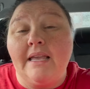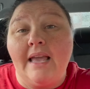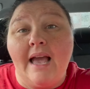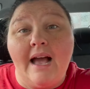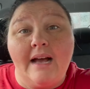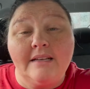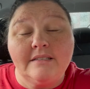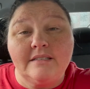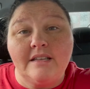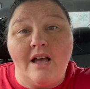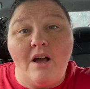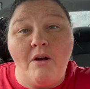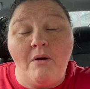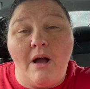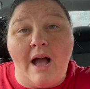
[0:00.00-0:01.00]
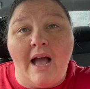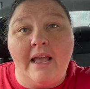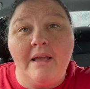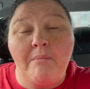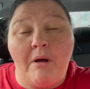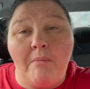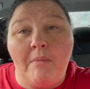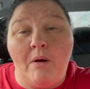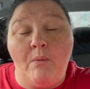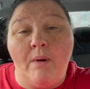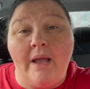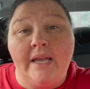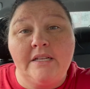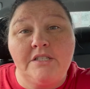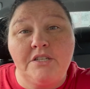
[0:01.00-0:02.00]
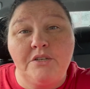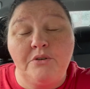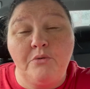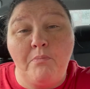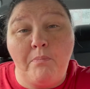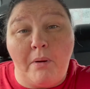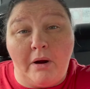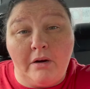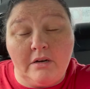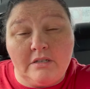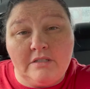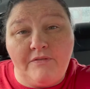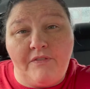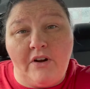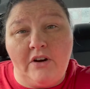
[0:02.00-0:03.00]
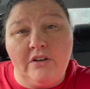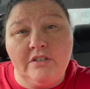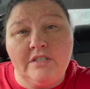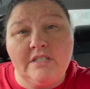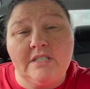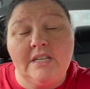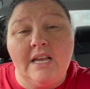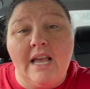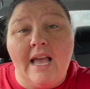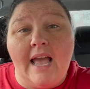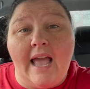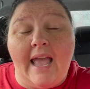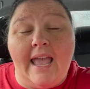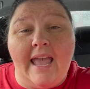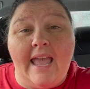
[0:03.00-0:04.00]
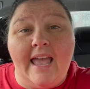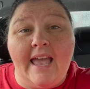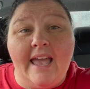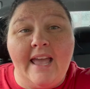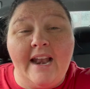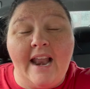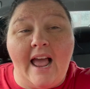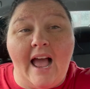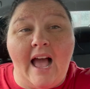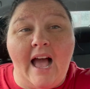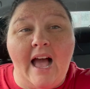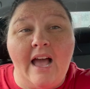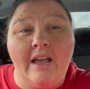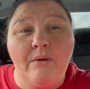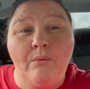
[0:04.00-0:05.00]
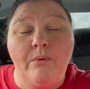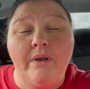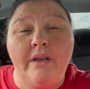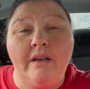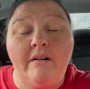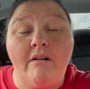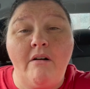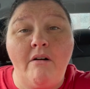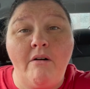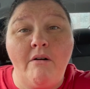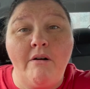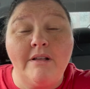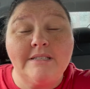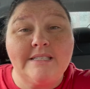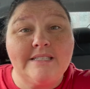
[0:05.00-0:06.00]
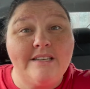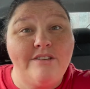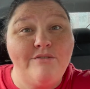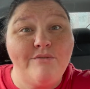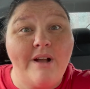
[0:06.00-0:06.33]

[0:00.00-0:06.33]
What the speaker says: yeah, so I am on my way to Burke's first, and I will see you